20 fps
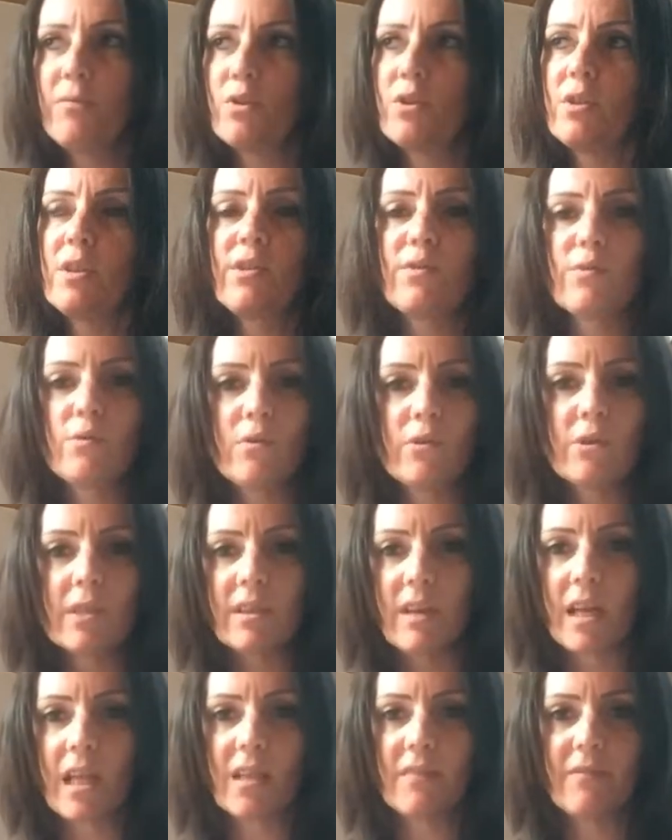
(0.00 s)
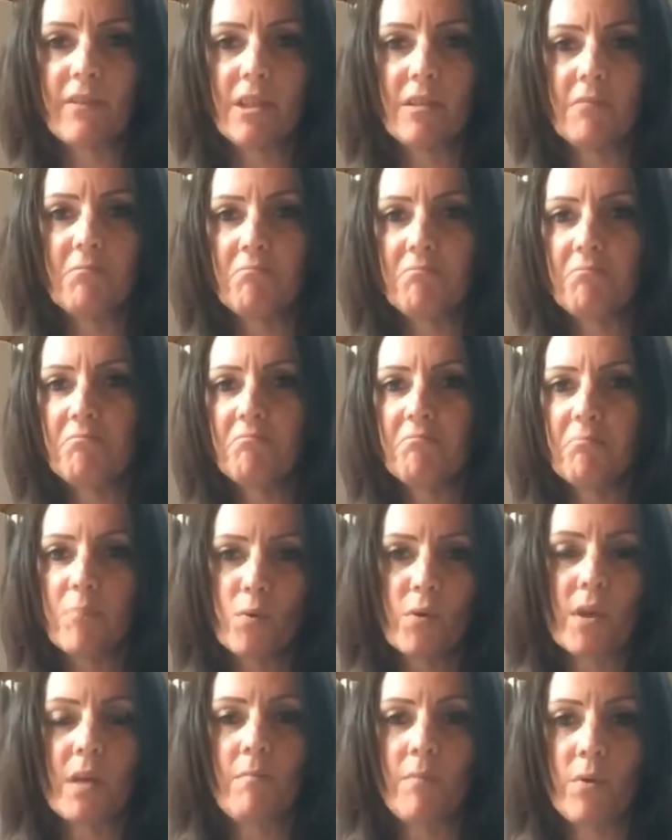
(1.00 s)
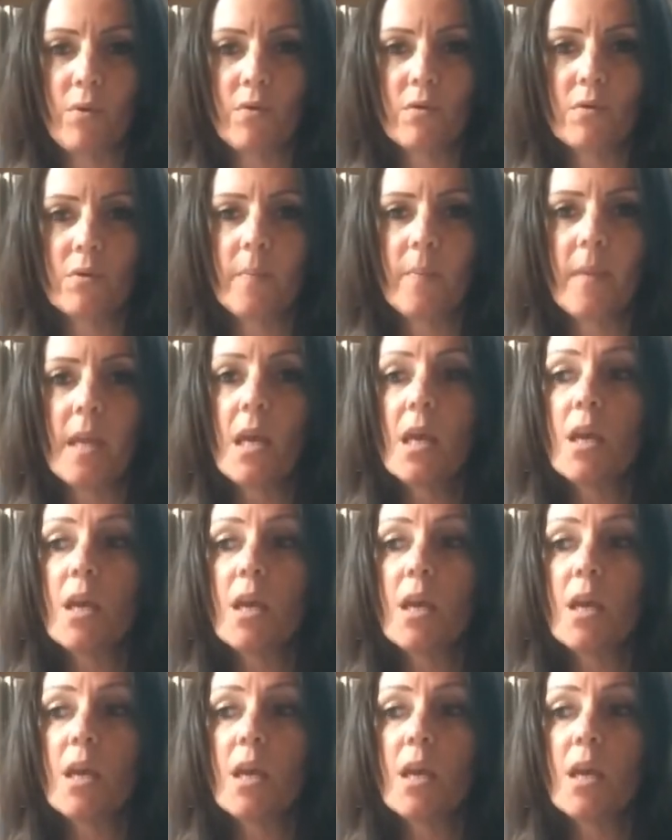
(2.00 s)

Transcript: fusty old, irrelevant, boring books.